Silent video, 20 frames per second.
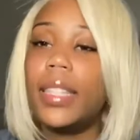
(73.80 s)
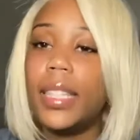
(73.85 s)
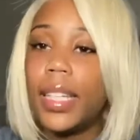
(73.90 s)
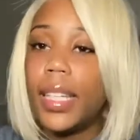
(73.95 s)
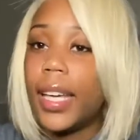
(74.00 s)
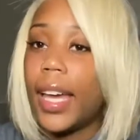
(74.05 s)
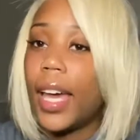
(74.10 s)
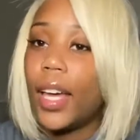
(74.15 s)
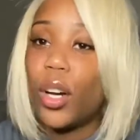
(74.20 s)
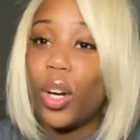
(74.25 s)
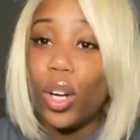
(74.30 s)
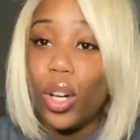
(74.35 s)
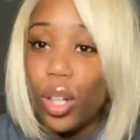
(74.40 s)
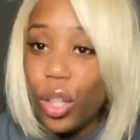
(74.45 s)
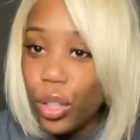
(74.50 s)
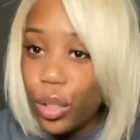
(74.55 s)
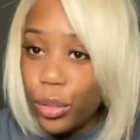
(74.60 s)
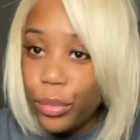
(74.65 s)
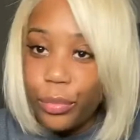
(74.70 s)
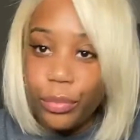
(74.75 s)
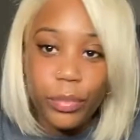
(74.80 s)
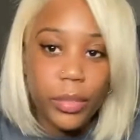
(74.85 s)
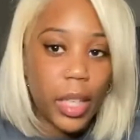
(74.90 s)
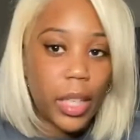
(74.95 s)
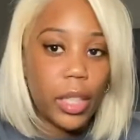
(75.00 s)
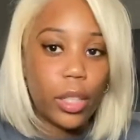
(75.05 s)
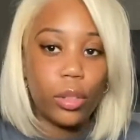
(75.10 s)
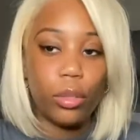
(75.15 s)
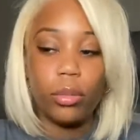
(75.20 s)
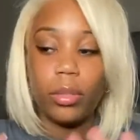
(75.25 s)
at all. I
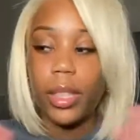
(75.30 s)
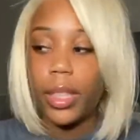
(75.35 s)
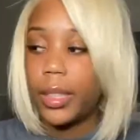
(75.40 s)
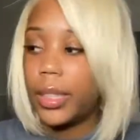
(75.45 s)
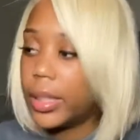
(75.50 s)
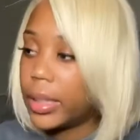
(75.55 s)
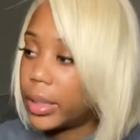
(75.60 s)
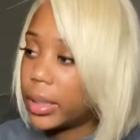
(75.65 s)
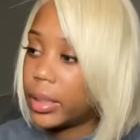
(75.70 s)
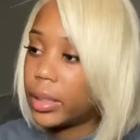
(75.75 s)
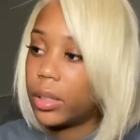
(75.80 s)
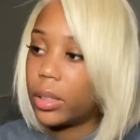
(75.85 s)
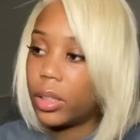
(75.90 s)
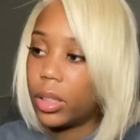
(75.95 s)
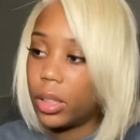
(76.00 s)
didn't do nothing to the